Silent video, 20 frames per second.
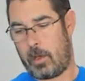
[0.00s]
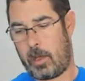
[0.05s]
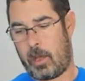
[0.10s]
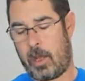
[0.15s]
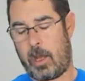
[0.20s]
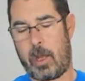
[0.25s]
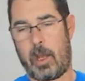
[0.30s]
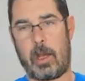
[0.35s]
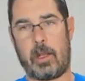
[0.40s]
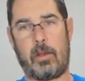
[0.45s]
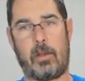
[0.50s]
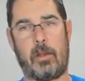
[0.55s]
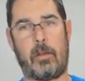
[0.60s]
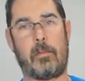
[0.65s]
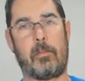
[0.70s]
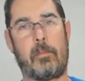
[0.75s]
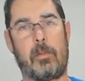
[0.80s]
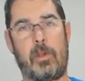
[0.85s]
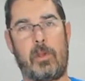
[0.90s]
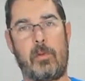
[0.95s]
and
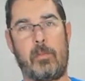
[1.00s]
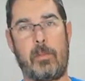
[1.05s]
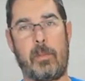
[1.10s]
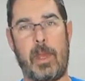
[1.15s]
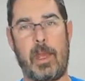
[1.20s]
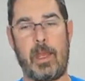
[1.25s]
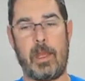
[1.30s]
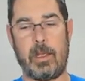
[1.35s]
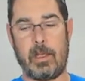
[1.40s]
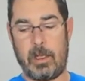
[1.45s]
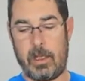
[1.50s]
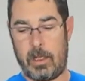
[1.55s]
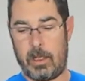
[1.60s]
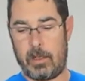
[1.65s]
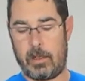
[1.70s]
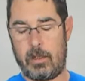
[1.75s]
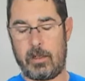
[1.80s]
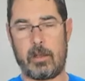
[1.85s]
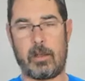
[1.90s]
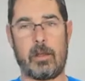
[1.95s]
you may
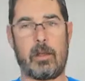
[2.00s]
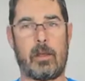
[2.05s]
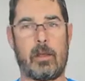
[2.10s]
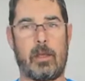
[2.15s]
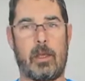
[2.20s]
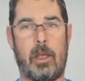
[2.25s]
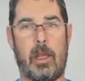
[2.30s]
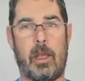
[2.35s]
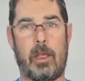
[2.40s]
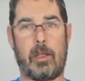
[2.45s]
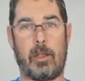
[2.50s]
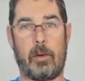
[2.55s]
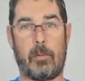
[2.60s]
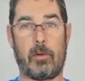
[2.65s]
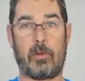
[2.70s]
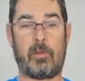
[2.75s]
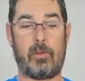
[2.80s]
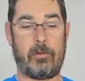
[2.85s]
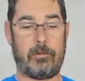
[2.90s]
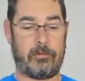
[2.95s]
need a
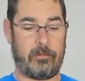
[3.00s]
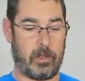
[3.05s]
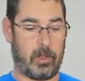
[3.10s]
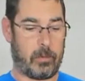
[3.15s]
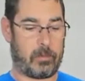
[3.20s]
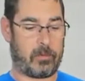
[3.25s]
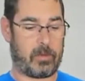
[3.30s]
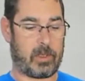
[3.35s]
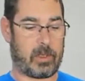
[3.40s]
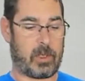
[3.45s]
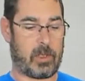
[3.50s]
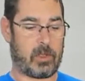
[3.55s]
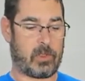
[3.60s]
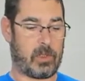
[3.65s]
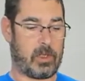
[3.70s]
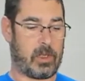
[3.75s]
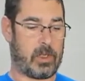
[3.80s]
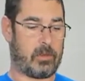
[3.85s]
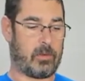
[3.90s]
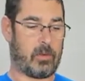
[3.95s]
#2 Phillips in case
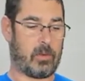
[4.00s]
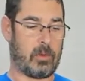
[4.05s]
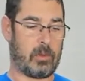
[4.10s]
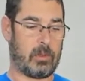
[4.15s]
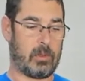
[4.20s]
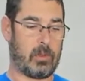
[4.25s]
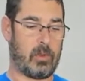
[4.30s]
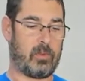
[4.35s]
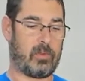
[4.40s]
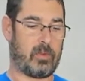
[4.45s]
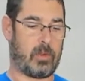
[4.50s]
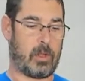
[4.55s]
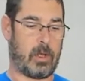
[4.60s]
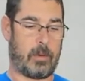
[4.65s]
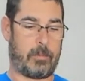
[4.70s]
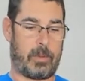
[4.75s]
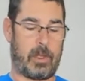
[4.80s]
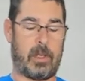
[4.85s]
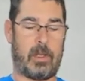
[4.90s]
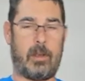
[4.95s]
you need to loosen
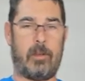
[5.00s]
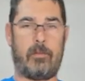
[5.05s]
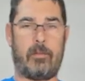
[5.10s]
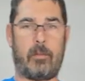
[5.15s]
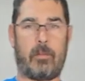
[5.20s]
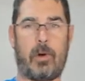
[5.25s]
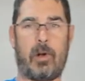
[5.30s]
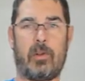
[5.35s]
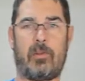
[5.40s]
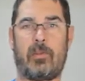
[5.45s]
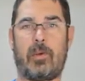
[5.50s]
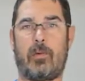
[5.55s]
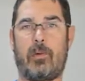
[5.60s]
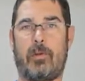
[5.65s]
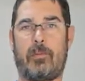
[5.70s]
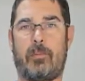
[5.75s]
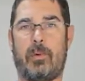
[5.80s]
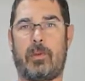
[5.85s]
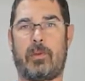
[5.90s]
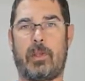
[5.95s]
up any of the parts that
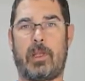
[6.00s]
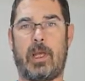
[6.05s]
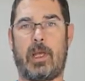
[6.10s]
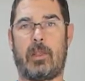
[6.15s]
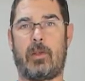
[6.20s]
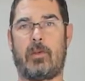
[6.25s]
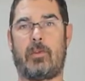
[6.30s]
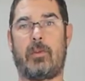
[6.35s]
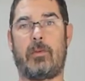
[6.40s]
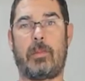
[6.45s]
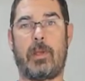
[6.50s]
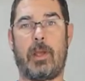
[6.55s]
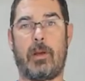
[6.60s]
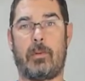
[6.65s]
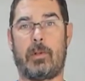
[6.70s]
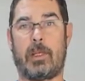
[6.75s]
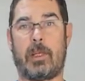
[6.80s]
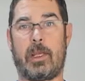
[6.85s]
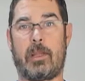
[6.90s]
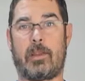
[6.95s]
we've put together to be
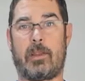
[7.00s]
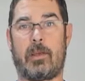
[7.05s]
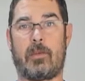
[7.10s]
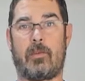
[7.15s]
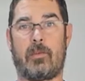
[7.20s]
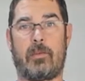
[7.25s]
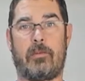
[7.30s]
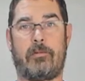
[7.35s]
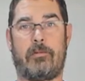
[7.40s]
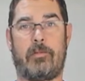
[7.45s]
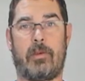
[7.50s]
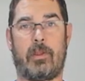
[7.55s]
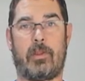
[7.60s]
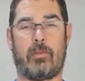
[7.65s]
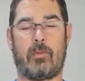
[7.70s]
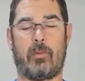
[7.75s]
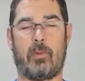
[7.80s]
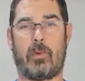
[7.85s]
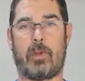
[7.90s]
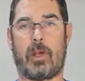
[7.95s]
able to get things to fit
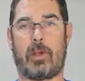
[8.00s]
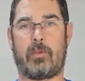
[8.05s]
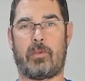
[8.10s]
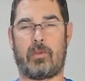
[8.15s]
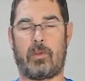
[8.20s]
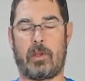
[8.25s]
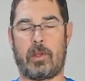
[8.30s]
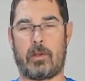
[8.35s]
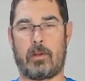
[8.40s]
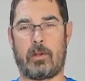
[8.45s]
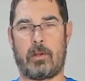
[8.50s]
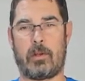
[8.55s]
through nicely.